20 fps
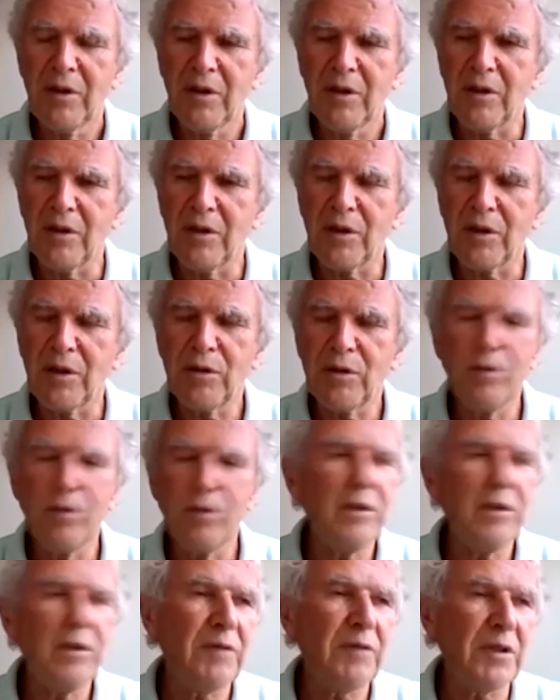There are 2
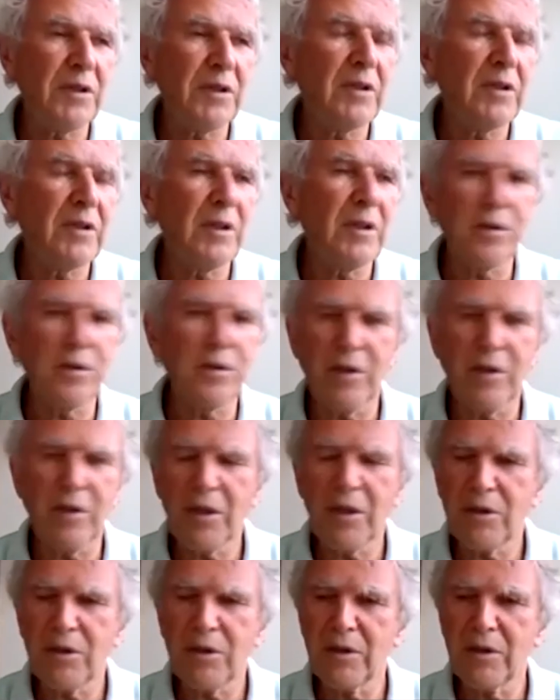different
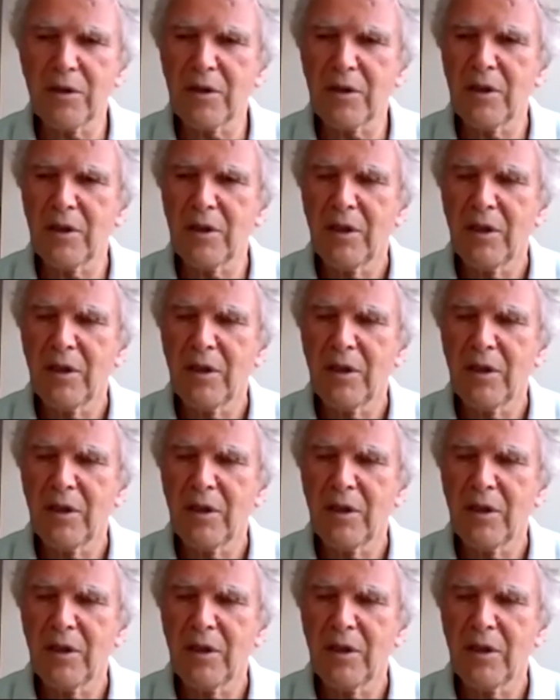constructions.